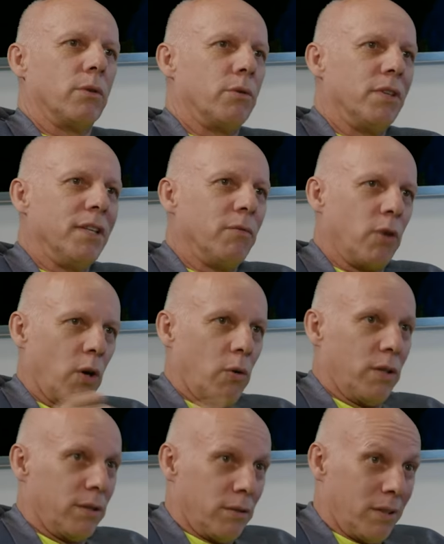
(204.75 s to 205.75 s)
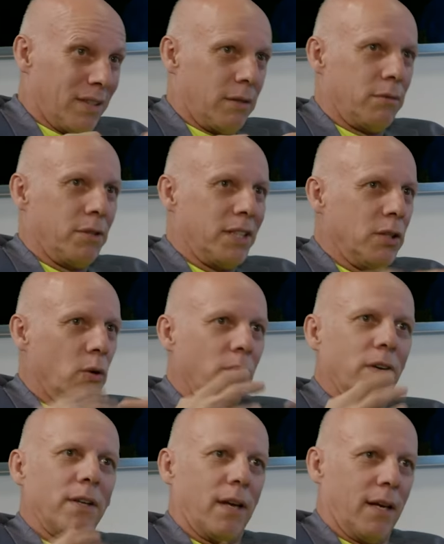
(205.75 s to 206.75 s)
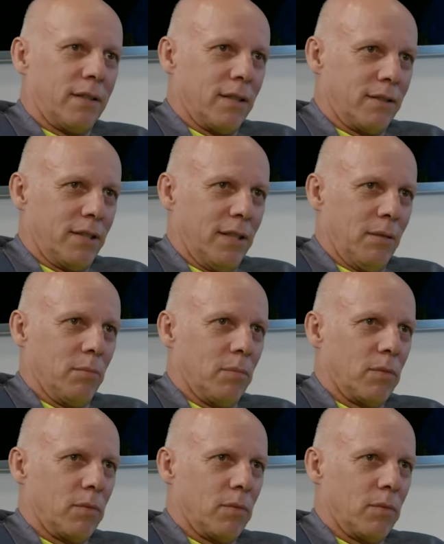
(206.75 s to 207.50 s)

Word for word: review, rejuvenate the team,